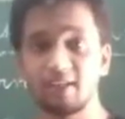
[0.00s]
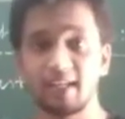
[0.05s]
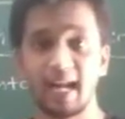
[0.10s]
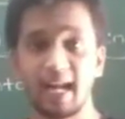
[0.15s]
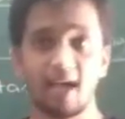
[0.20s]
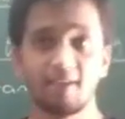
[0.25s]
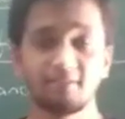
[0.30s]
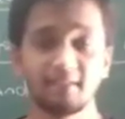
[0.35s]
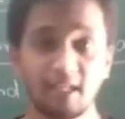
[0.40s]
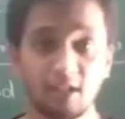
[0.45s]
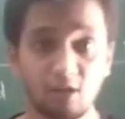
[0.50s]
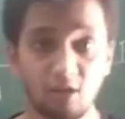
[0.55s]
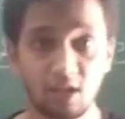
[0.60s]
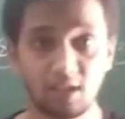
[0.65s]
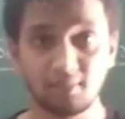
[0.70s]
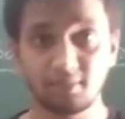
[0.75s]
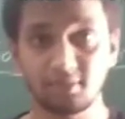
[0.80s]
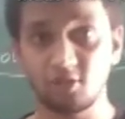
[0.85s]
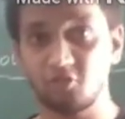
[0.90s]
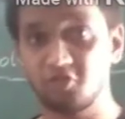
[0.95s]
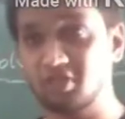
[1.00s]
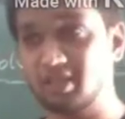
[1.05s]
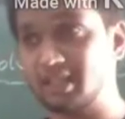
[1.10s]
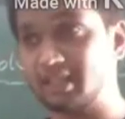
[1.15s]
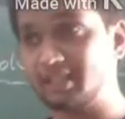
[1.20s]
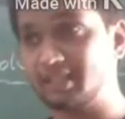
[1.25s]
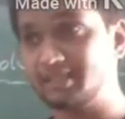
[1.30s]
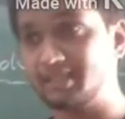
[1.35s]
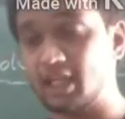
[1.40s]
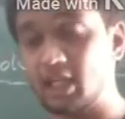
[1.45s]
of graphs, algorithms of
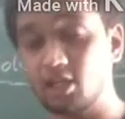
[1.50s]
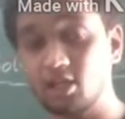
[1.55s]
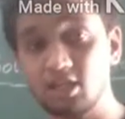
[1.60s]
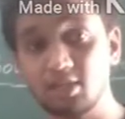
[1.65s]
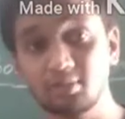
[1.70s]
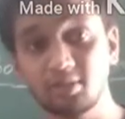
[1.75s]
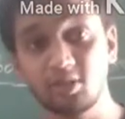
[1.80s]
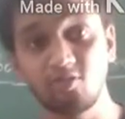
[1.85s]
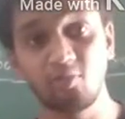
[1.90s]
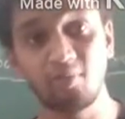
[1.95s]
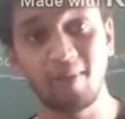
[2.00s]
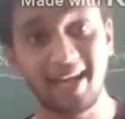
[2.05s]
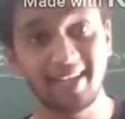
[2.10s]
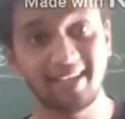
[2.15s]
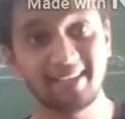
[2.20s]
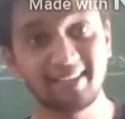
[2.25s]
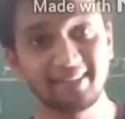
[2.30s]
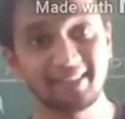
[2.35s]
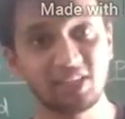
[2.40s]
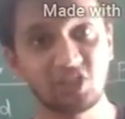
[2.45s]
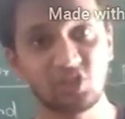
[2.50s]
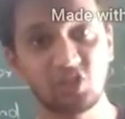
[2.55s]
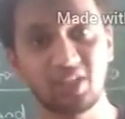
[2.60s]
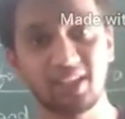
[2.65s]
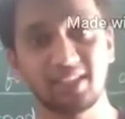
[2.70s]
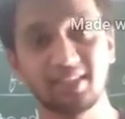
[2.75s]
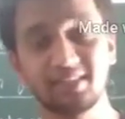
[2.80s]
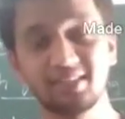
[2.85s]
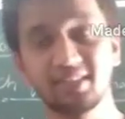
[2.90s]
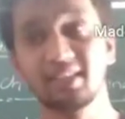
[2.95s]
trees, algorithms of binary search
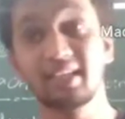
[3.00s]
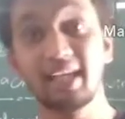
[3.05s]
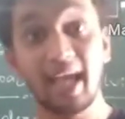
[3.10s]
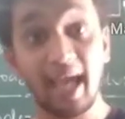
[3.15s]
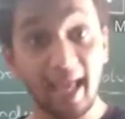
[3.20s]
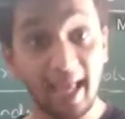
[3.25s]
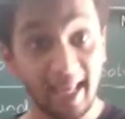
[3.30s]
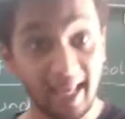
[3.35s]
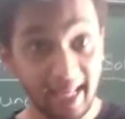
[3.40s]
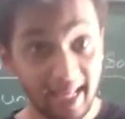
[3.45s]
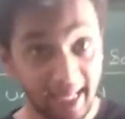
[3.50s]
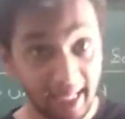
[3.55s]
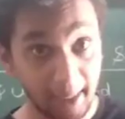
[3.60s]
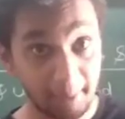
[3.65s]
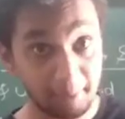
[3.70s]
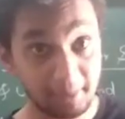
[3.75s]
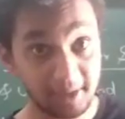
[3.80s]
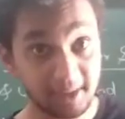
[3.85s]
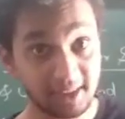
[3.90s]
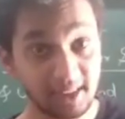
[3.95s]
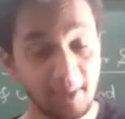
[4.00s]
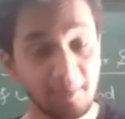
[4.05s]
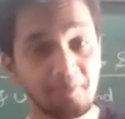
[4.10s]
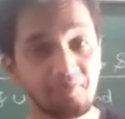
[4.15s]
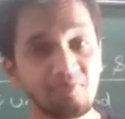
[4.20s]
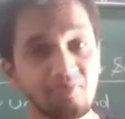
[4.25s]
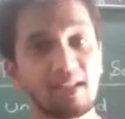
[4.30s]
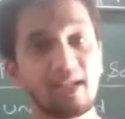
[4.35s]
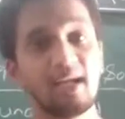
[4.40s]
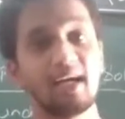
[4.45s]
trees, heaps,
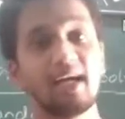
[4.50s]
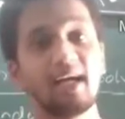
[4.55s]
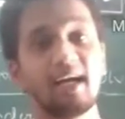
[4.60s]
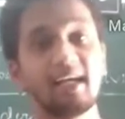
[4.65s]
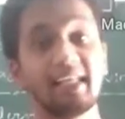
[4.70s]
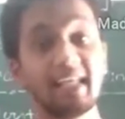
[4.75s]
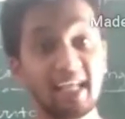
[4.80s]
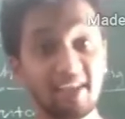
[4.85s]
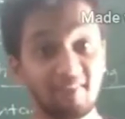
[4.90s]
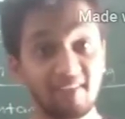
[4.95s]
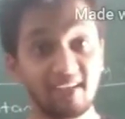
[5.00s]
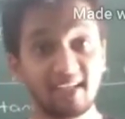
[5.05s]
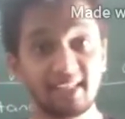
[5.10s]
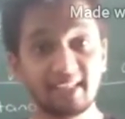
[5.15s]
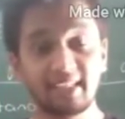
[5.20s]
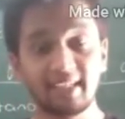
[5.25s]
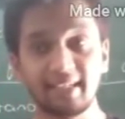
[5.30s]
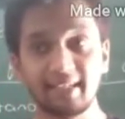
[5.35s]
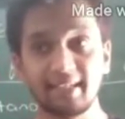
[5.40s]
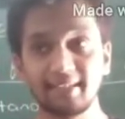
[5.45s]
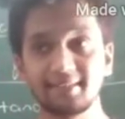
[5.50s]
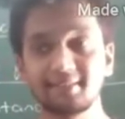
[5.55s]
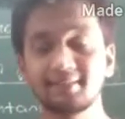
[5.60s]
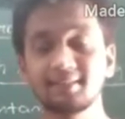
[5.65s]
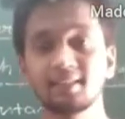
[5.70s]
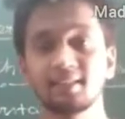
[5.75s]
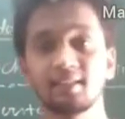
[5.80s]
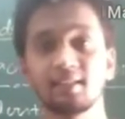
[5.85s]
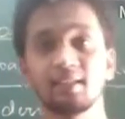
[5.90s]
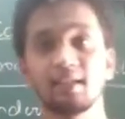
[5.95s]
AVL trees,
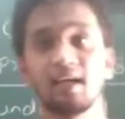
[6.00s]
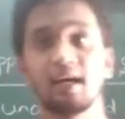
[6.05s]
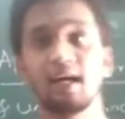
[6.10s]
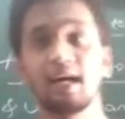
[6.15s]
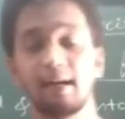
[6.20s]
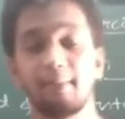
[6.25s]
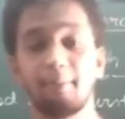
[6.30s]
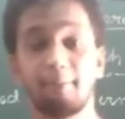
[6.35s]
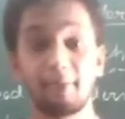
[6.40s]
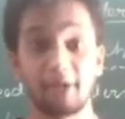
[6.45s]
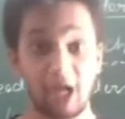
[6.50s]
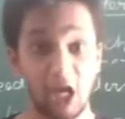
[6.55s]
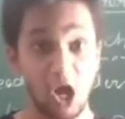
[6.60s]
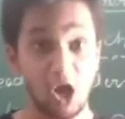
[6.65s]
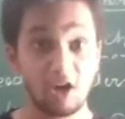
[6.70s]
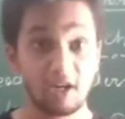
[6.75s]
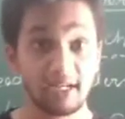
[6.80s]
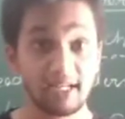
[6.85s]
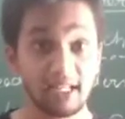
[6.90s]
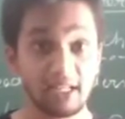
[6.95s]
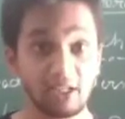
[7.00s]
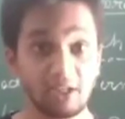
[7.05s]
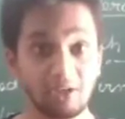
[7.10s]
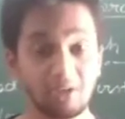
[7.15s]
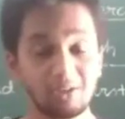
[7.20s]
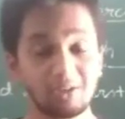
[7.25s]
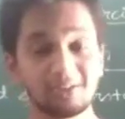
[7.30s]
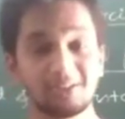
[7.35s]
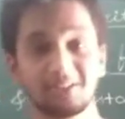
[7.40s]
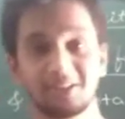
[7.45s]
priority
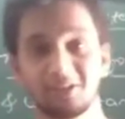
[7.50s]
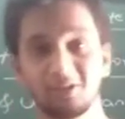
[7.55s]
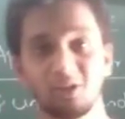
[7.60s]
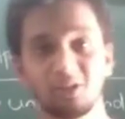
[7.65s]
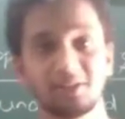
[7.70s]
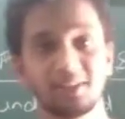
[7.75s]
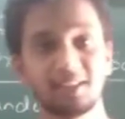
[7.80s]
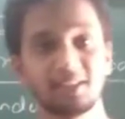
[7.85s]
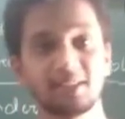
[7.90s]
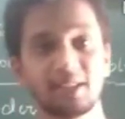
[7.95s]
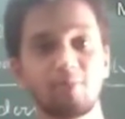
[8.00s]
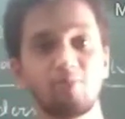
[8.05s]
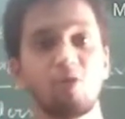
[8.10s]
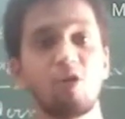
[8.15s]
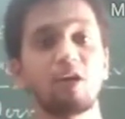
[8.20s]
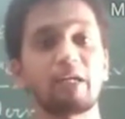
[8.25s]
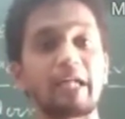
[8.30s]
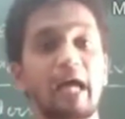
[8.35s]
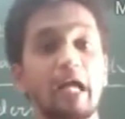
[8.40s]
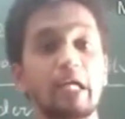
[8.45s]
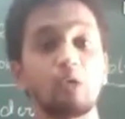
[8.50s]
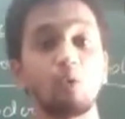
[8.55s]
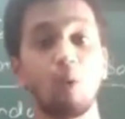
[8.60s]
queues. Those are somewhat